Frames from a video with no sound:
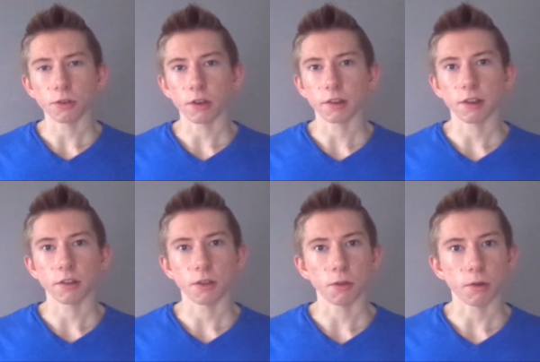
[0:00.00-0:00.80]
looked
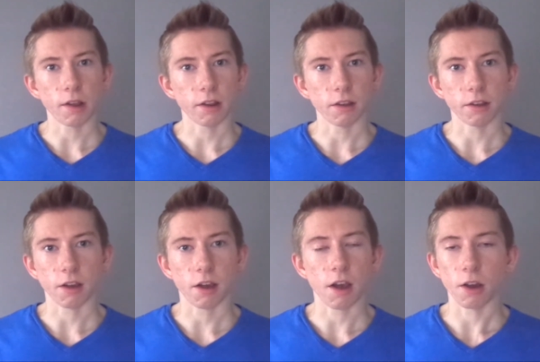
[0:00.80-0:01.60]
into getting like
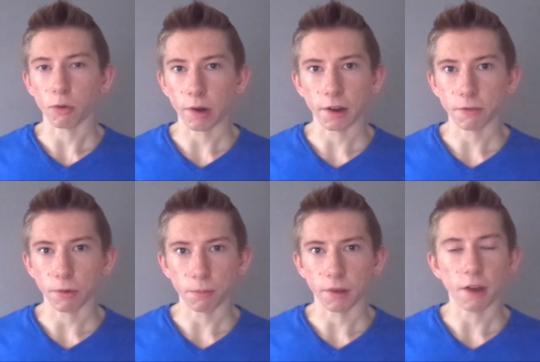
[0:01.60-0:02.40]
a grant
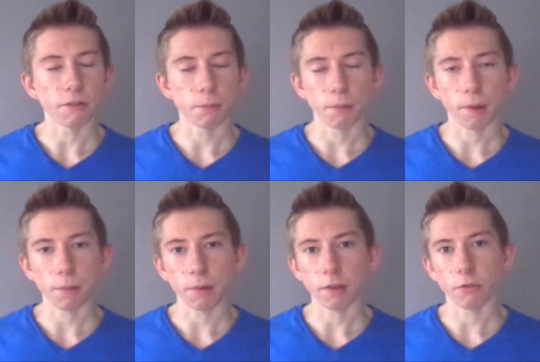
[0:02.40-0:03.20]
from the government
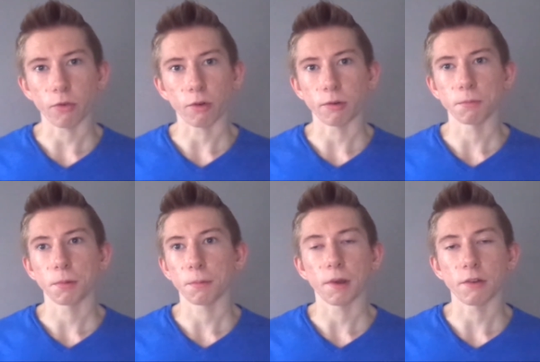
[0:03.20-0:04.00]
maybe for
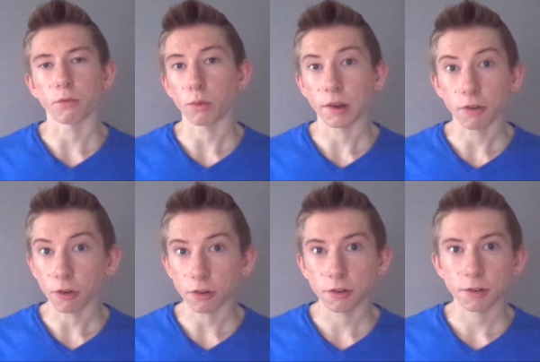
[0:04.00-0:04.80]
some kind of
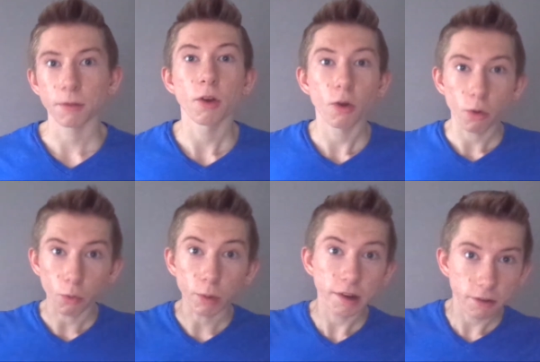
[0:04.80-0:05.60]

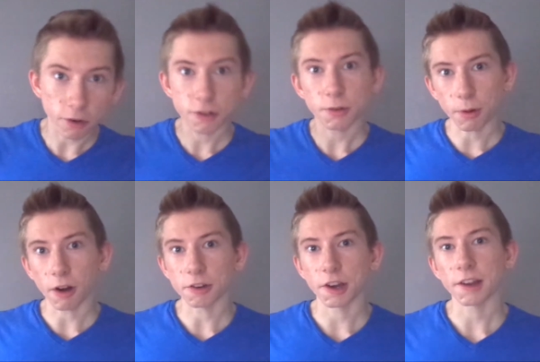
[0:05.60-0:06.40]
research
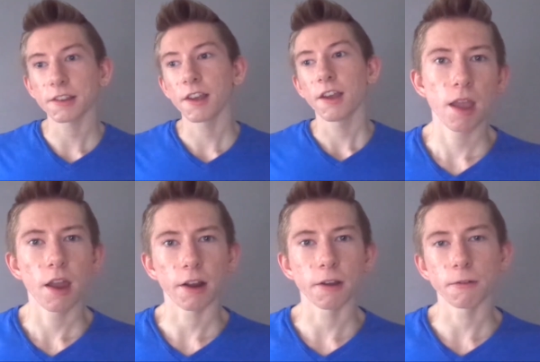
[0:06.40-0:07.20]
project.
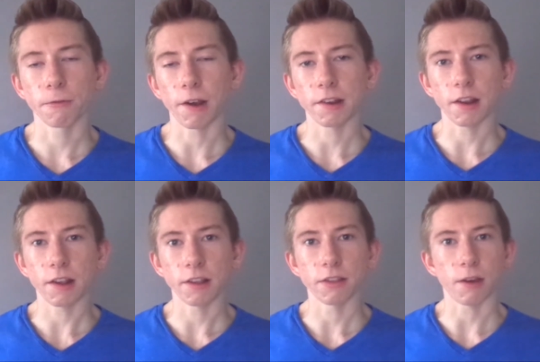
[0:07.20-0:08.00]
I couldn't find
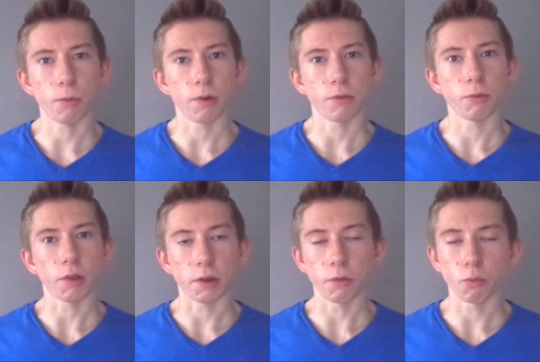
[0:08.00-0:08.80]
any that would
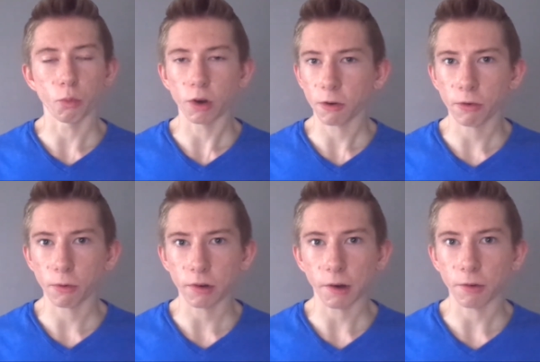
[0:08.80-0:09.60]
really work for
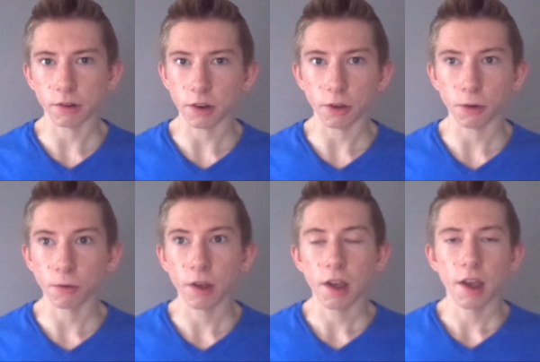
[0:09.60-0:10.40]
what I wanted to do,
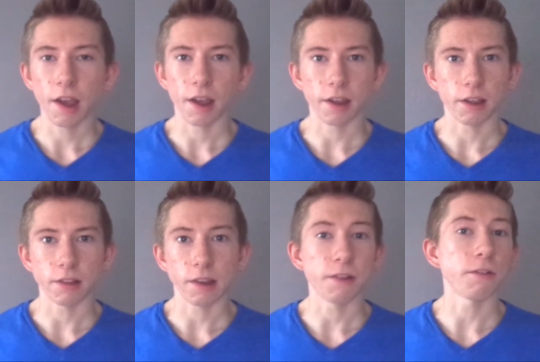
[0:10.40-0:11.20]
and
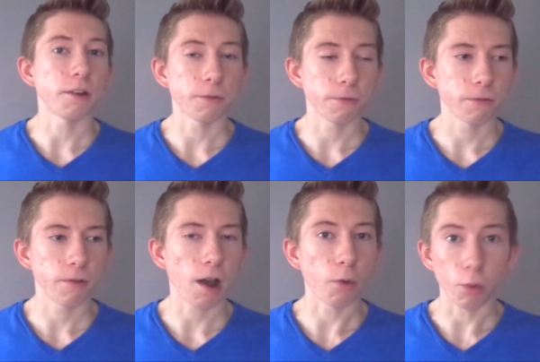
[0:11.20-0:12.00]
even if
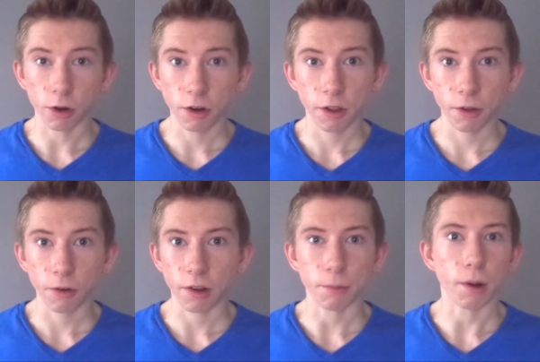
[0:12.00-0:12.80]
I were to,